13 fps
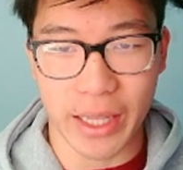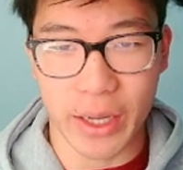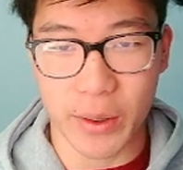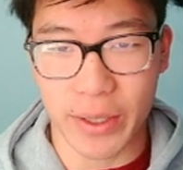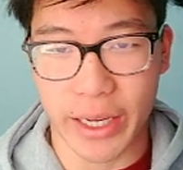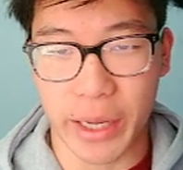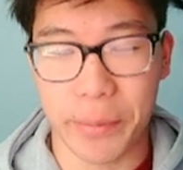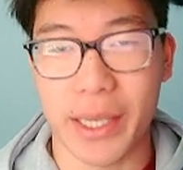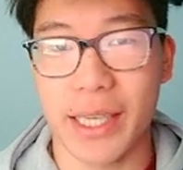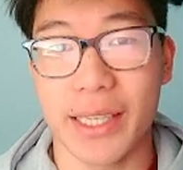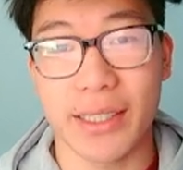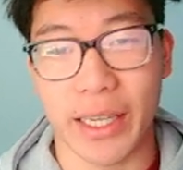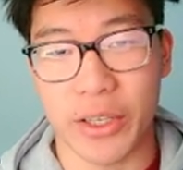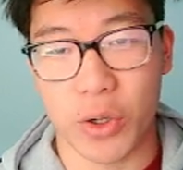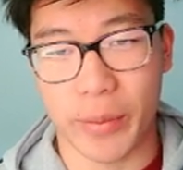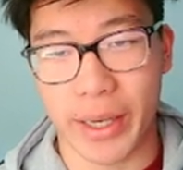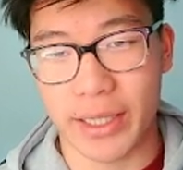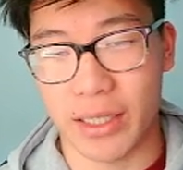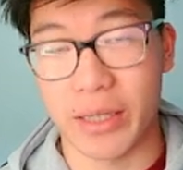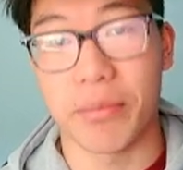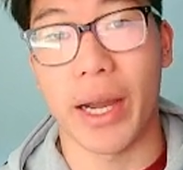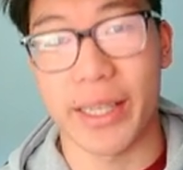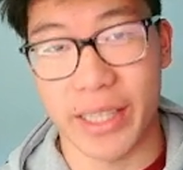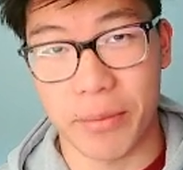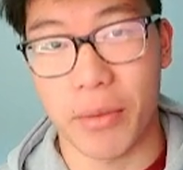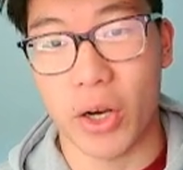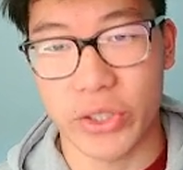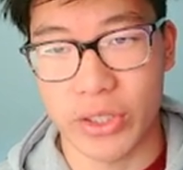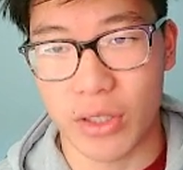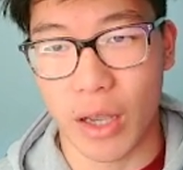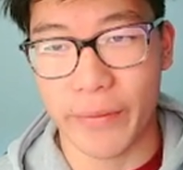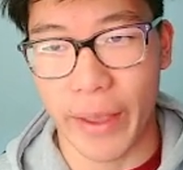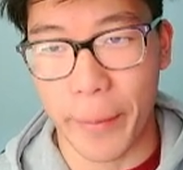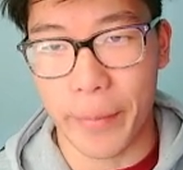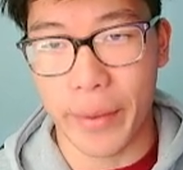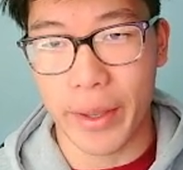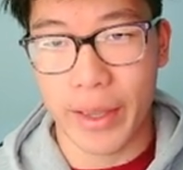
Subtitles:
and they own the IPs, and you're basically buying the inboxes off them.